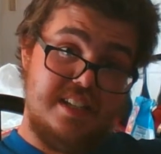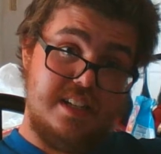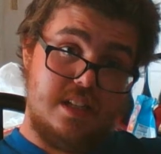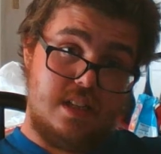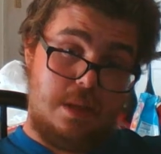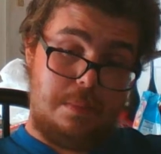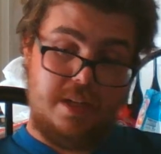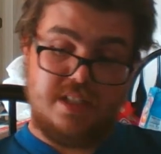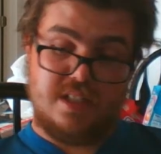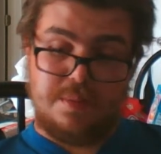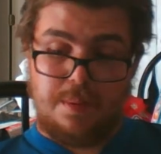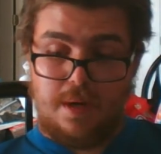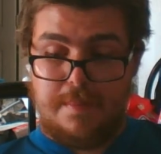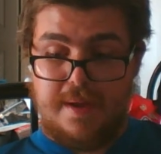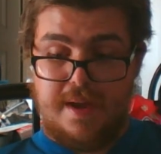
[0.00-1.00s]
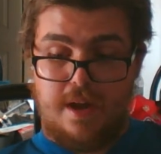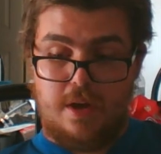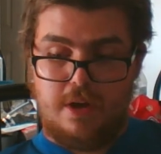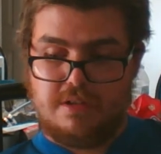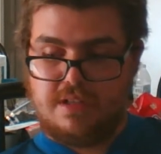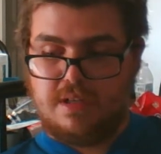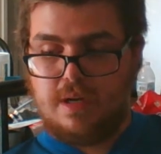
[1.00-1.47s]
the police department, I
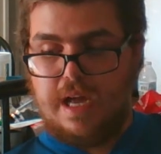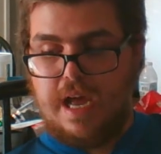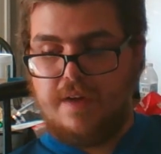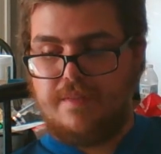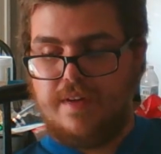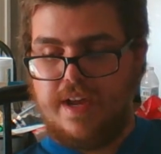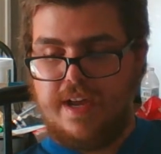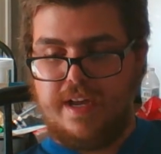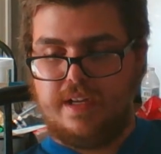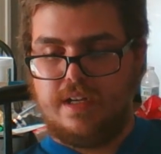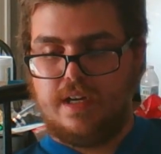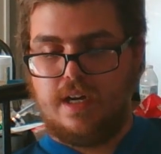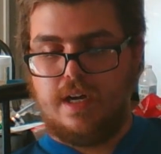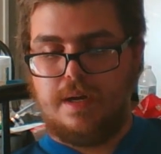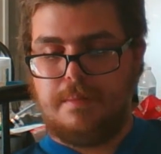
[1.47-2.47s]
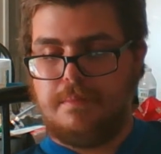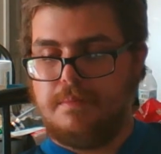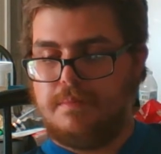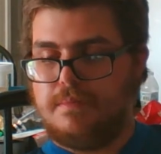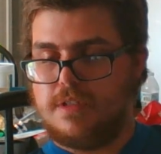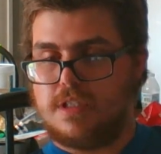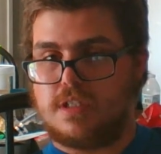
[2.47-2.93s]
also have a
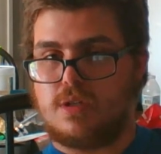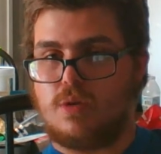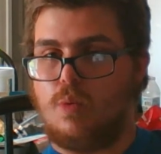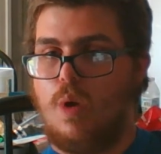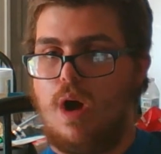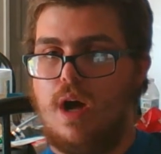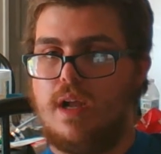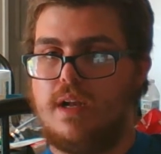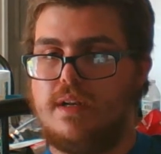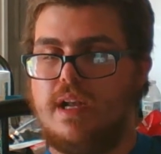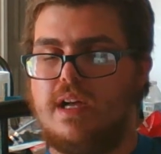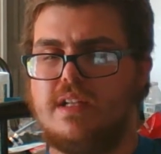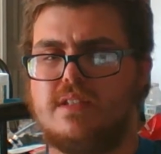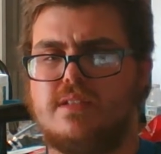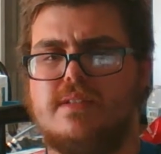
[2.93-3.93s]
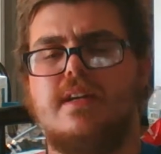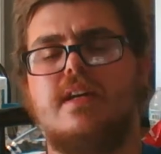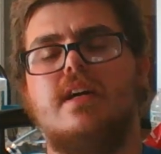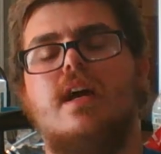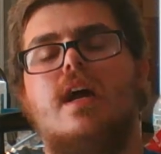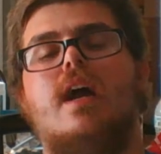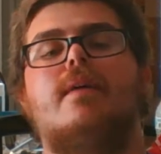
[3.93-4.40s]
squad, not
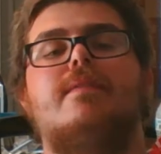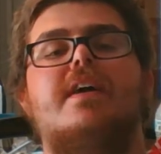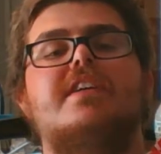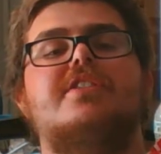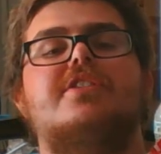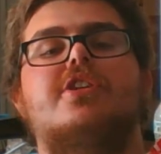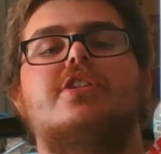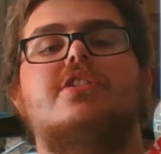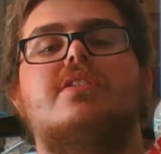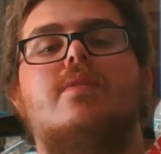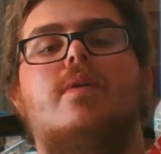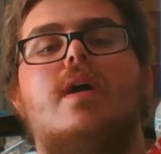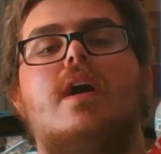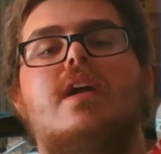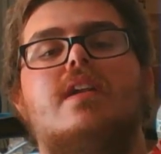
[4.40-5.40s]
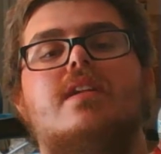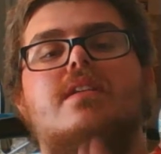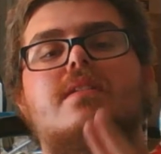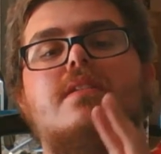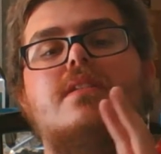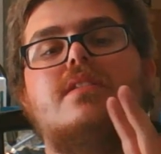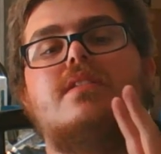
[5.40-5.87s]
a rescue squad
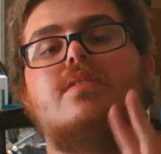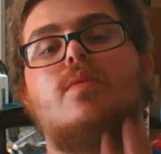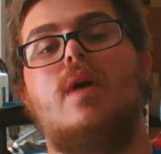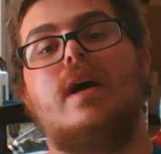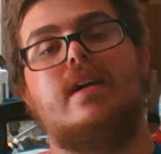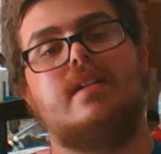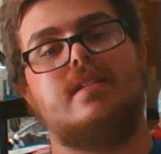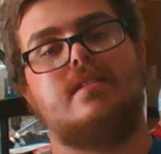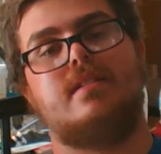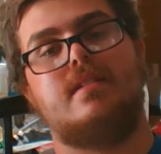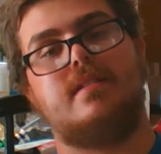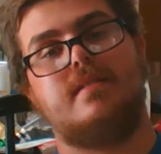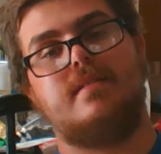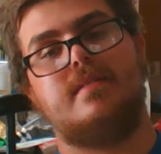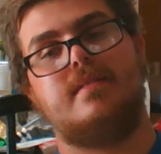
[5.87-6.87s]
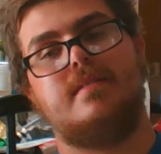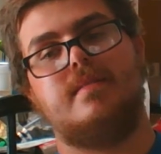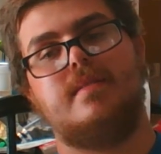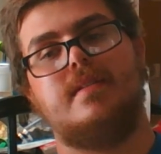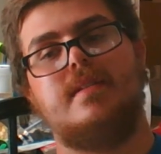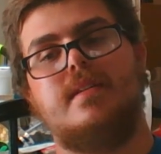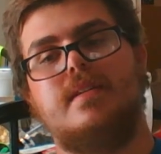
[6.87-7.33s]
SWAT.
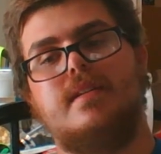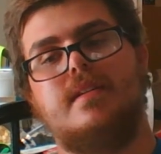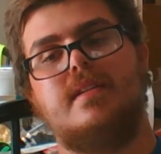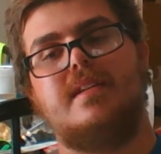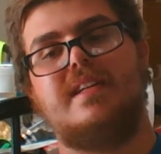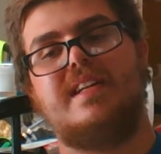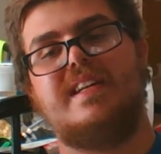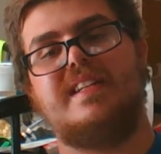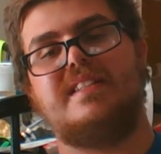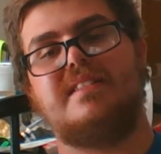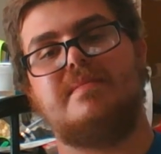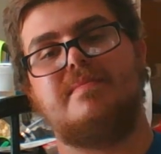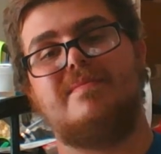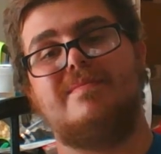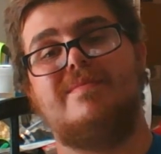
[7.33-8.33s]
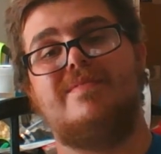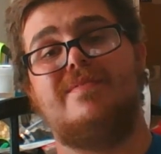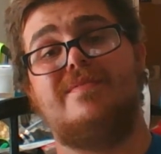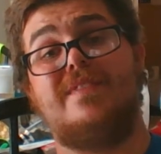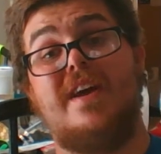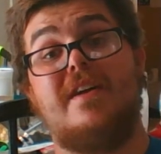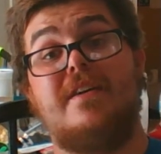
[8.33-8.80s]
It's
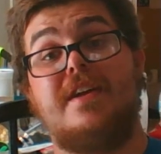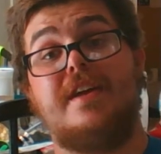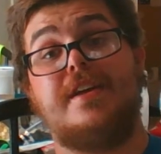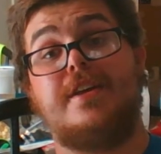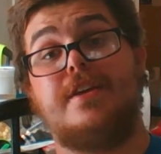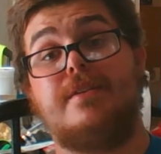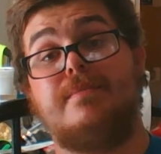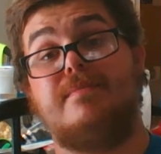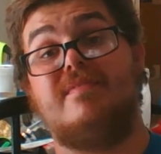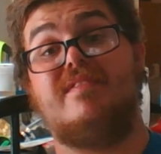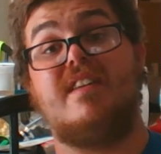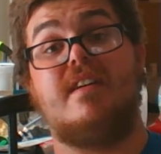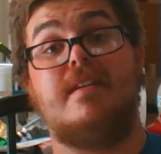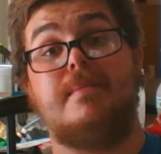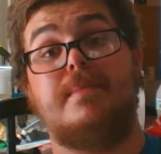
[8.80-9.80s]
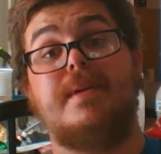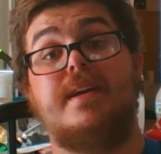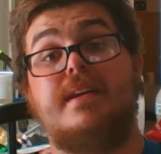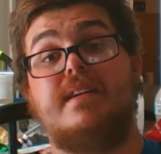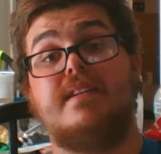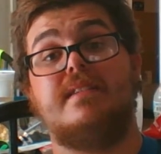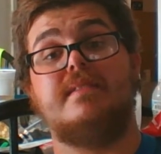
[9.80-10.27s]
very
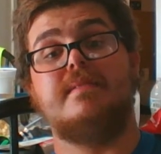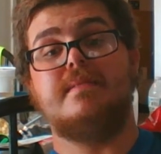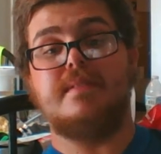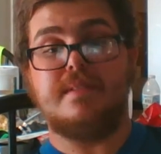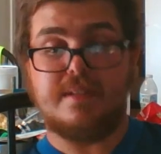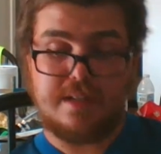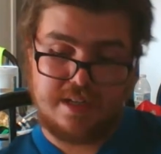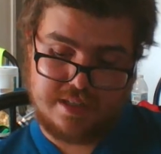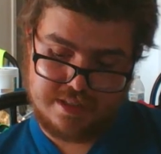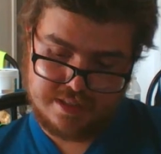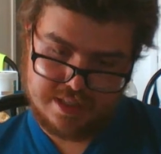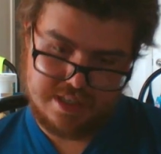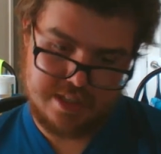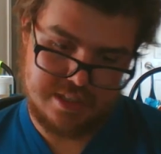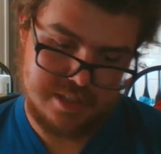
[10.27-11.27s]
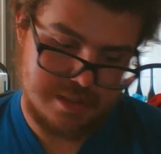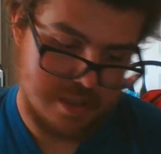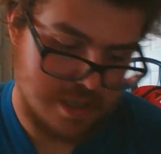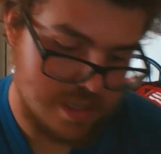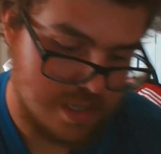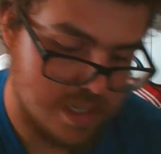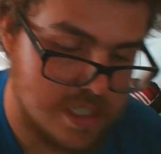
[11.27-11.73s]
big, guys, and it's
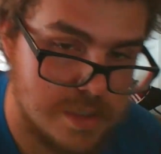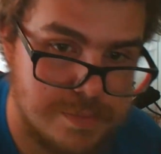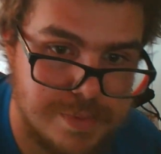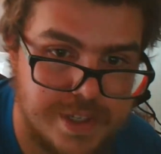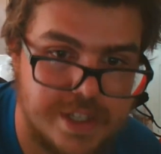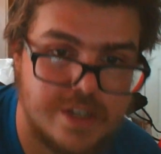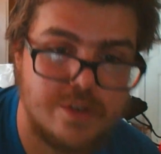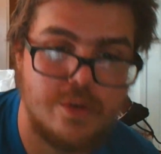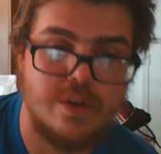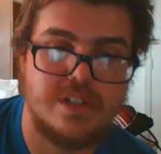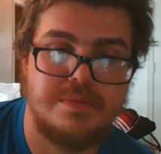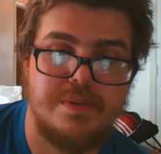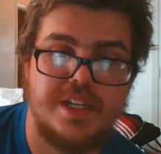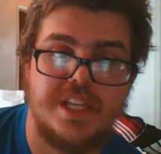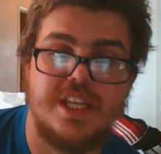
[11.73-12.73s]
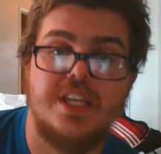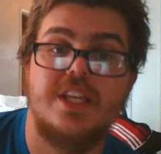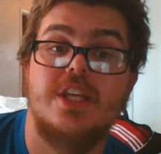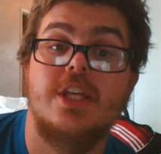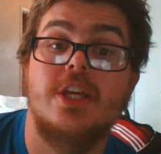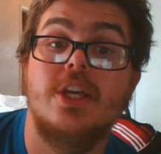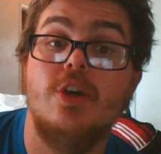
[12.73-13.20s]
pretty cool. It's pretty
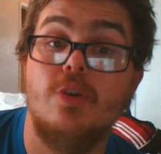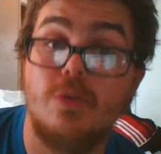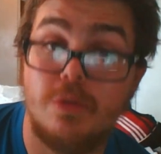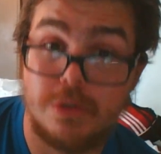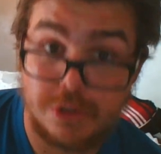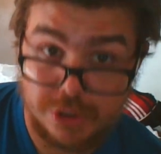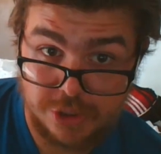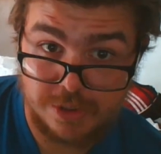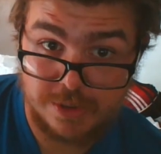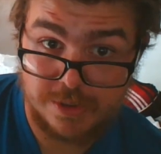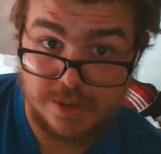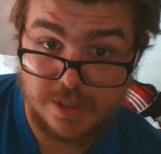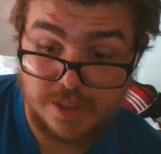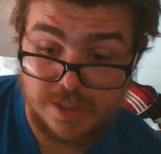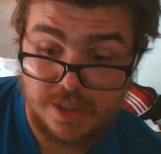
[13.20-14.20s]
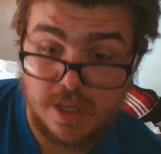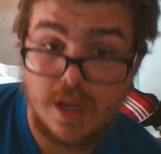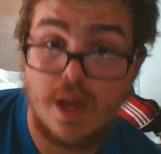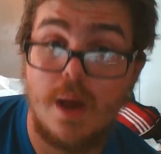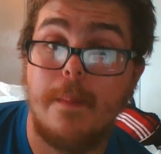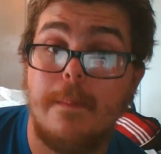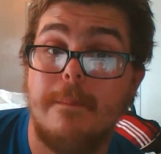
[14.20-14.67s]
huge,
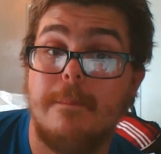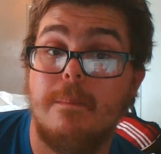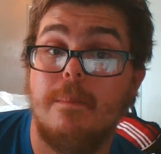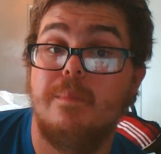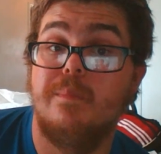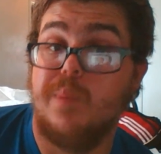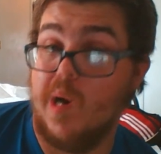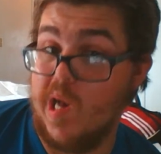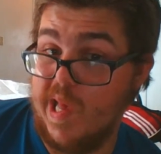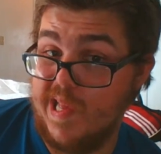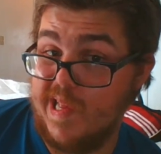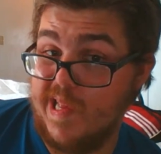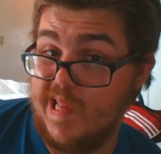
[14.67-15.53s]
but